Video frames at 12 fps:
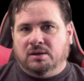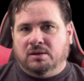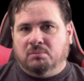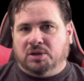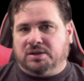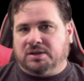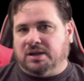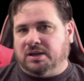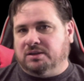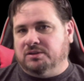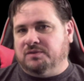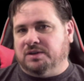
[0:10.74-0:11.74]
But to kick
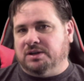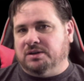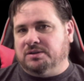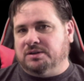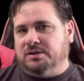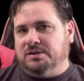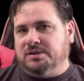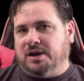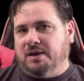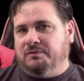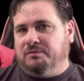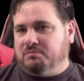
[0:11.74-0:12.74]
this video series
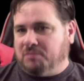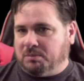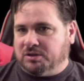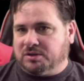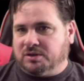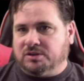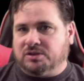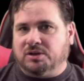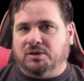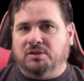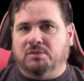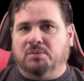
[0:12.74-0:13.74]
off, I'm just going to show
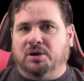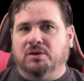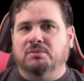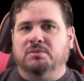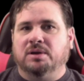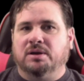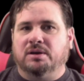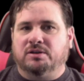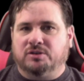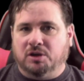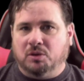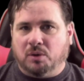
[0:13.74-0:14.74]
you the boat,
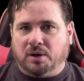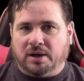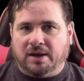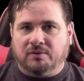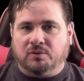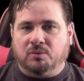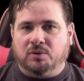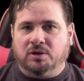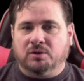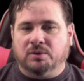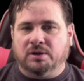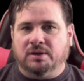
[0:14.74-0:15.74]
show you what I have to
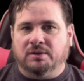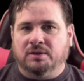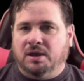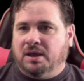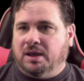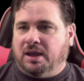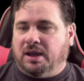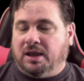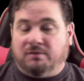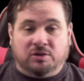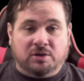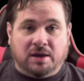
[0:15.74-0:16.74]
work with, and
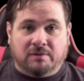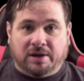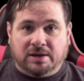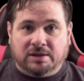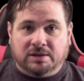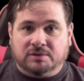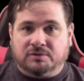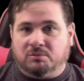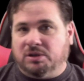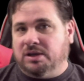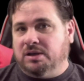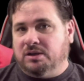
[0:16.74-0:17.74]
if you have ideas for
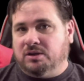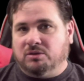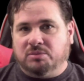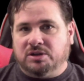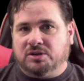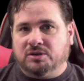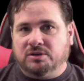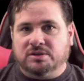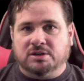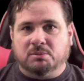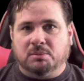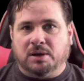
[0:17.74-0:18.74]
me, you know, be sure and
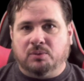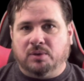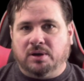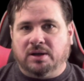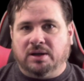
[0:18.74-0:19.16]
send them my way.